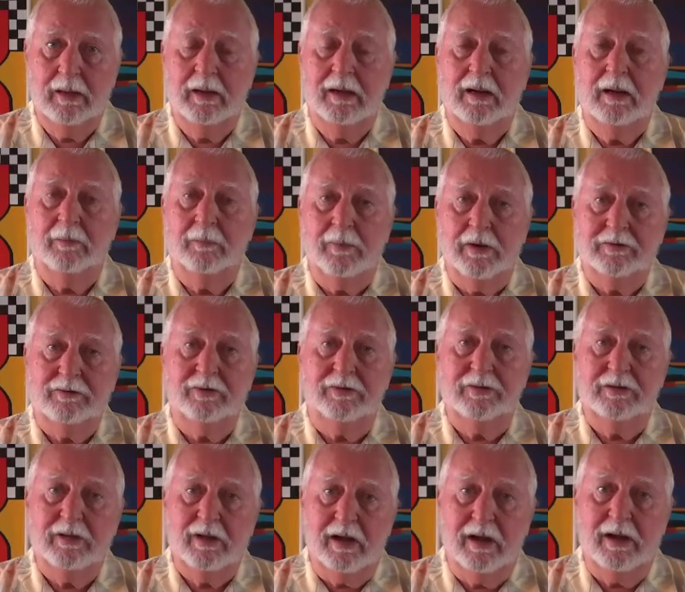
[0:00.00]
Now
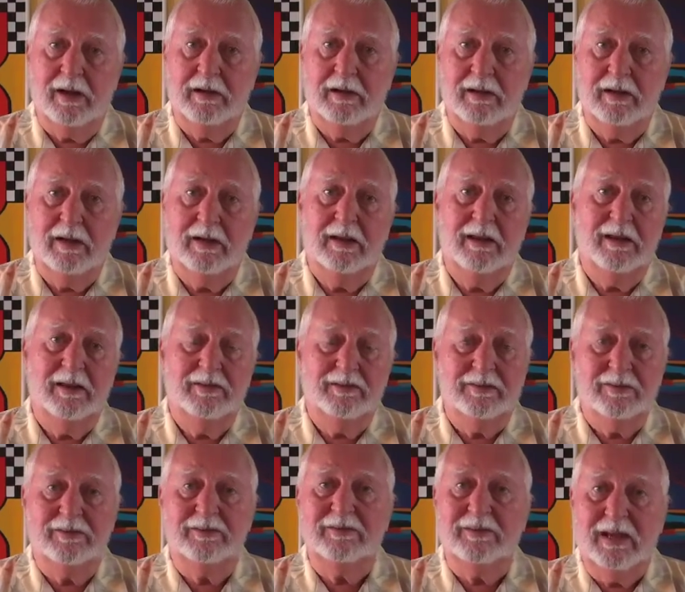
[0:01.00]
Richard Dunn is
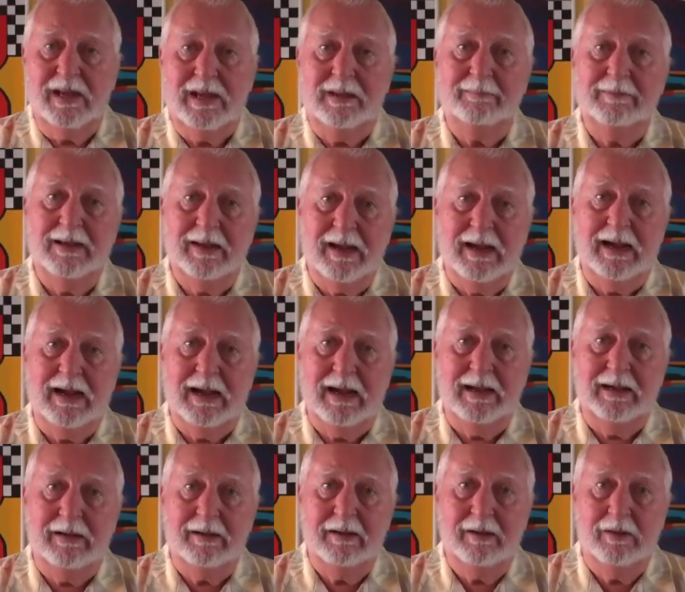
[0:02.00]
the same
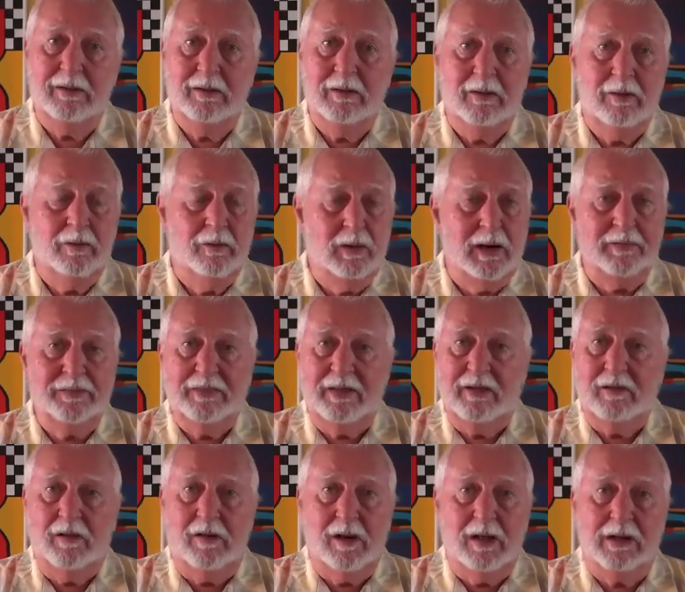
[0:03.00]
guy who I
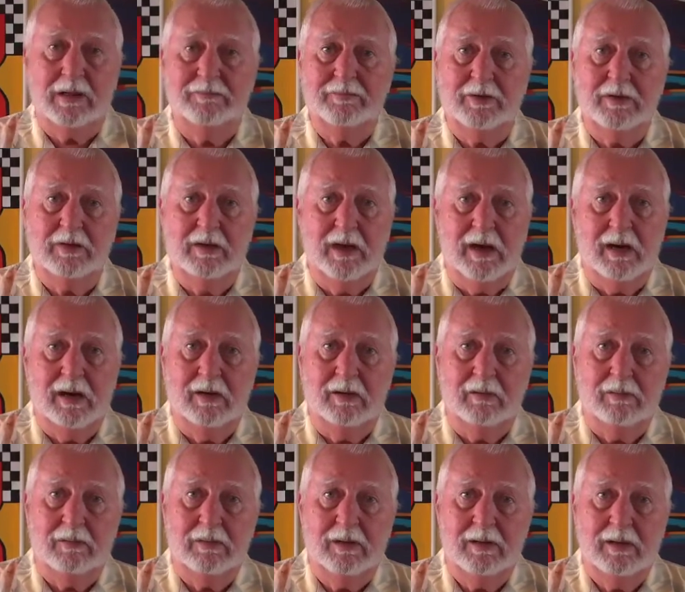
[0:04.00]
think all of you
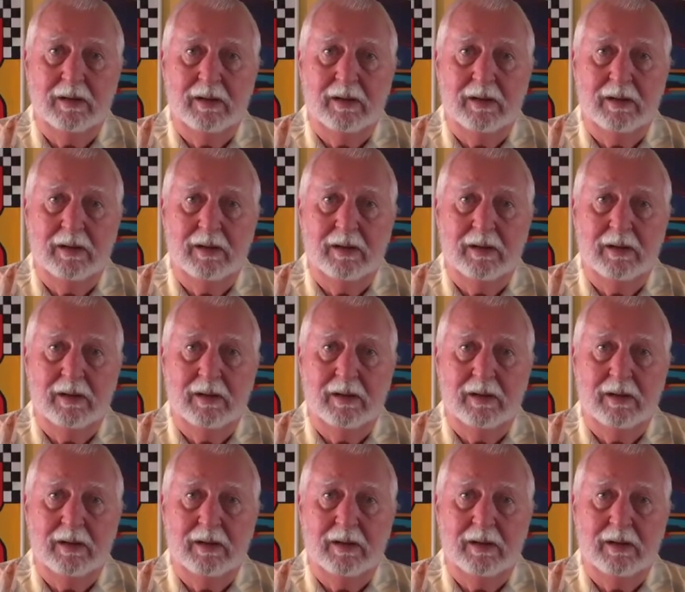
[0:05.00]
know